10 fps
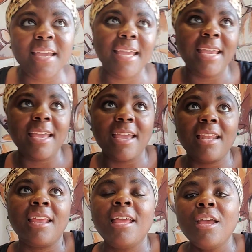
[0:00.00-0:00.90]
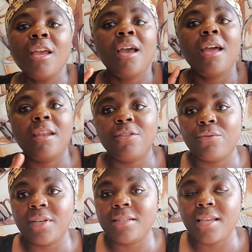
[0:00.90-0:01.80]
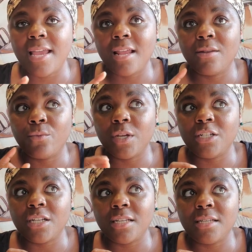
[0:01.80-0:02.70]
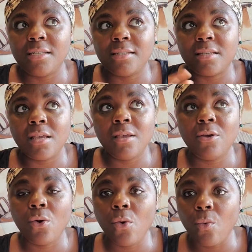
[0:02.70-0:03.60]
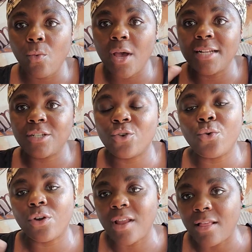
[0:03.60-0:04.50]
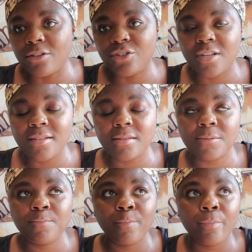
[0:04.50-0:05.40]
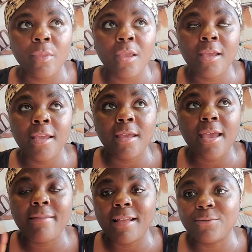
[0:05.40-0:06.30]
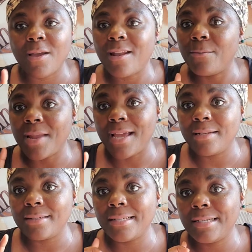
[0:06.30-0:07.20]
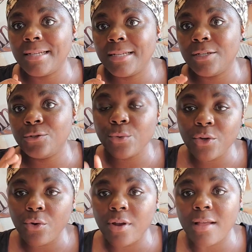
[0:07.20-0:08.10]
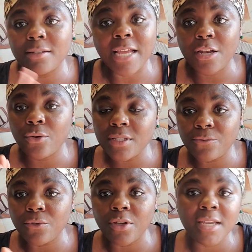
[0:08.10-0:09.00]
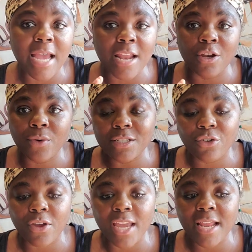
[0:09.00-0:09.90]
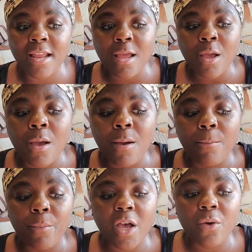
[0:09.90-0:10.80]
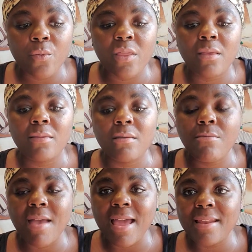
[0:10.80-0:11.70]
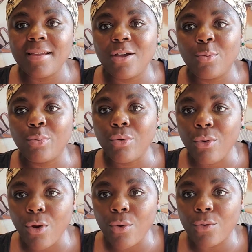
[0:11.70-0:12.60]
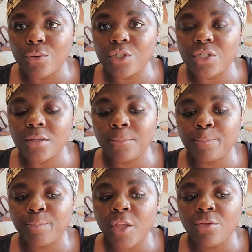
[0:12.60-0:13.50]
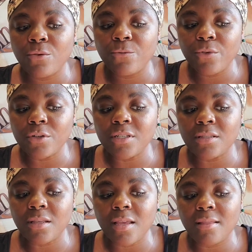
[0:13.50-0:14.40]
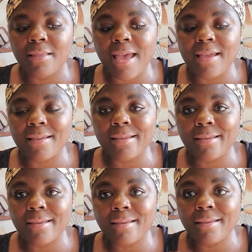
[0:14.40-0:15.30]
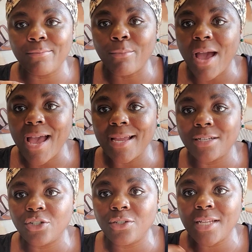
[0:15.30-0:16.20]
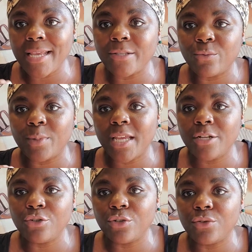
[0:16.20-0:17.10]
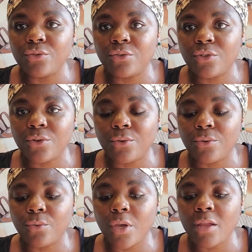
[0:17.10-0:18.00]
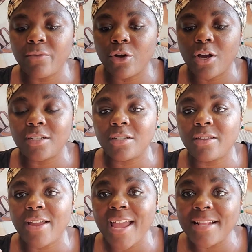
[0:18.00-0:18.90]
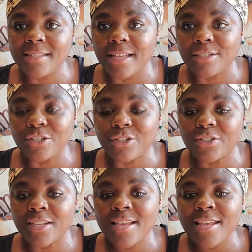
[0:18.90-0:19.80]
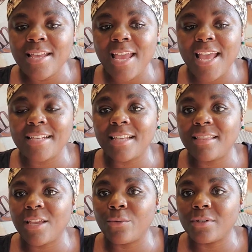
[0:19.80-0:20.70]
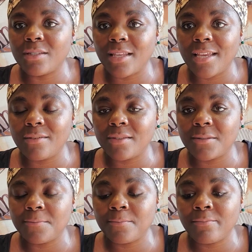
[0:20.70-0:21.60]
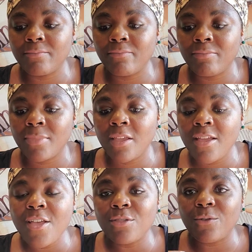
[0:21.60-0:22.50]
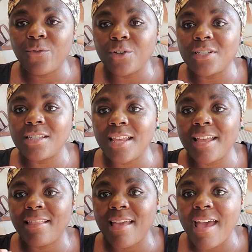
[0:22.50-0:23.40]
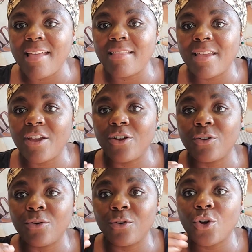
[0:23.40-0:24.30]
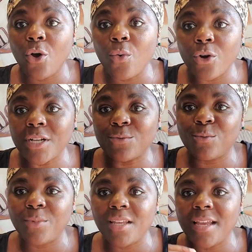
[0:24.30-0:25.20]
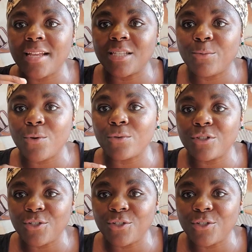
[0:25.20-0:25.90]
And another reason, which is what Core Knowledge does. And that's why I'm not doing Core Knowledge. I know it's free, I know it's great, but with a thematic approach, the first thing that my kids would be introduced to in regards to their ancestors is that they were slaves. The first thing that their cohorts would be exposed